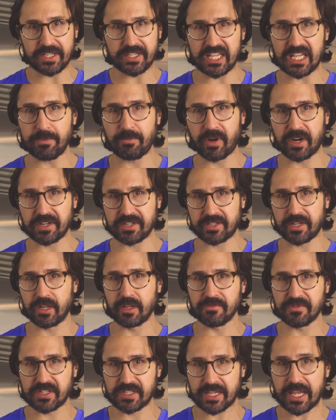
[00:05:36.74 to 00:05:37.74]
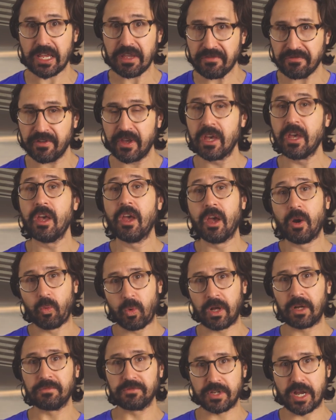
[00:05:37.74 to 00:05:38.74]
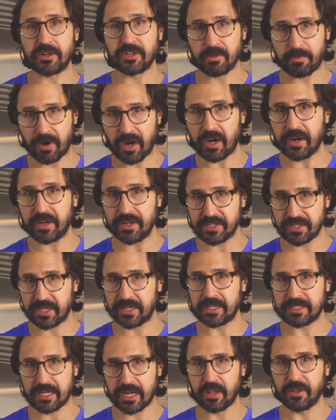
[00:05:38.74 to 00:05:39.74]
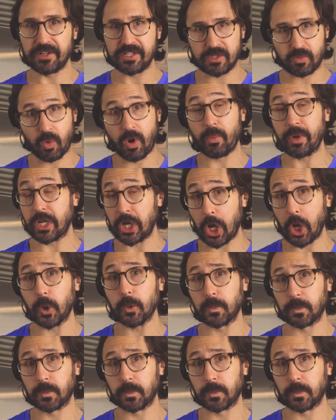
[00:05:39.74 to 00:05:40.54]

keep ourselves safe? Well, Dr. Park is going to tell us what we know.